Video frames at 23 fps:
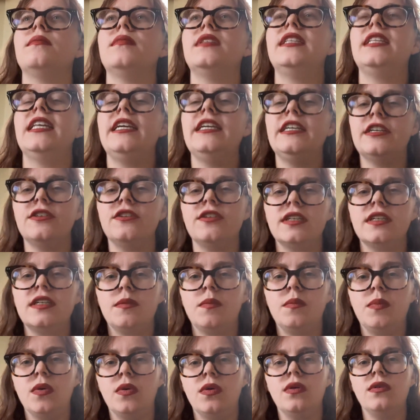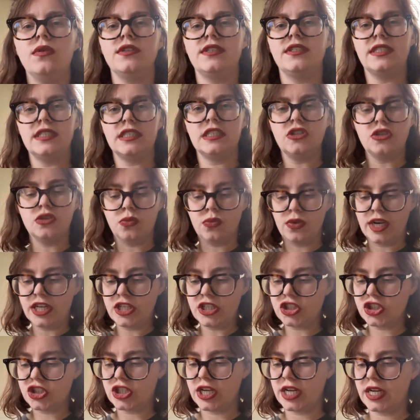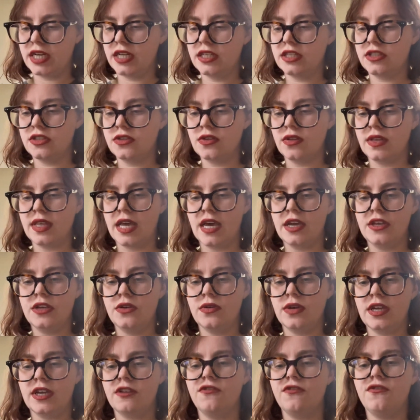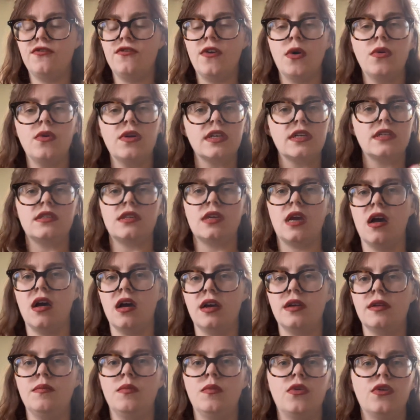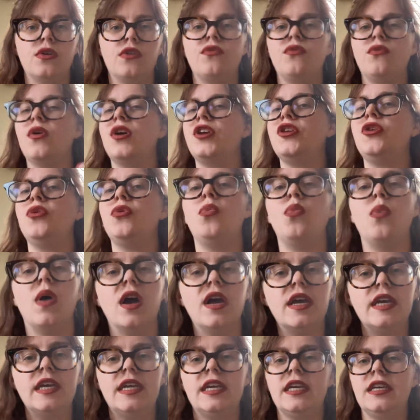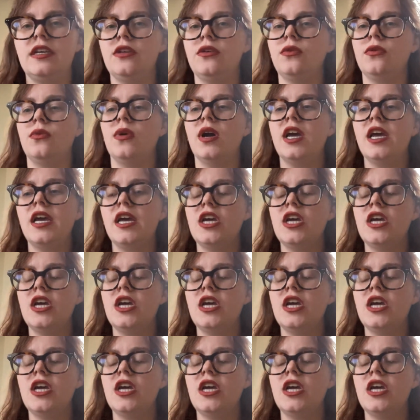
the irritable situation so that you can focus on more of what you want and you